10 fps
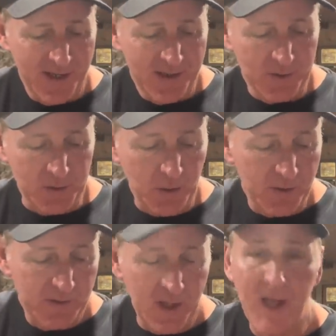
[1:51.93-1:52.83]
So sort
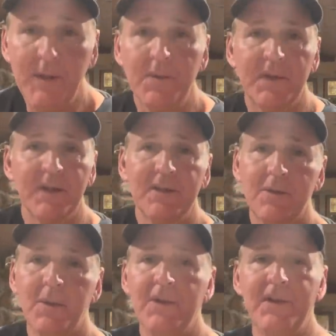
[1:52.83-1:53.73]
of in line with
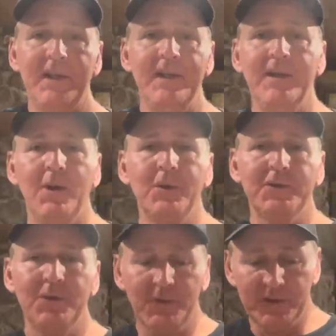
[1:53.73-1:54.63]
this, with the whole
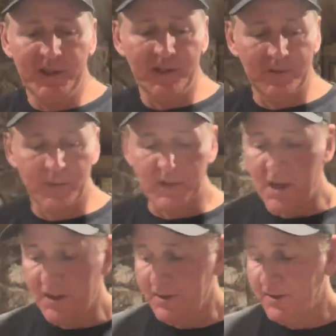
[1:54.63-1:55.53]
school jig, is we're
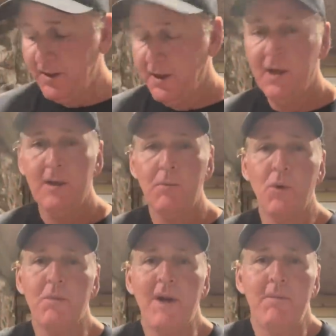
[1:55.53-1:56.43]
talking
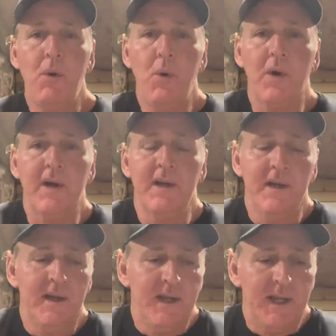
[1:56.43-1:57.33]
more about pork.
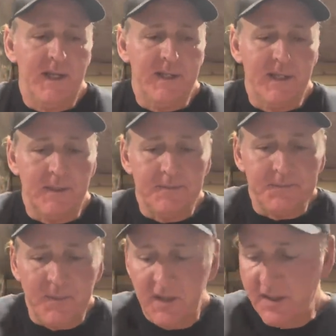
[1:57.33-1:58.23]
And
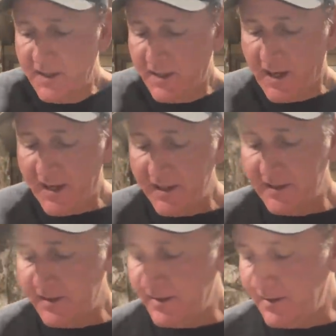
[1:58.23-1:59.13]
I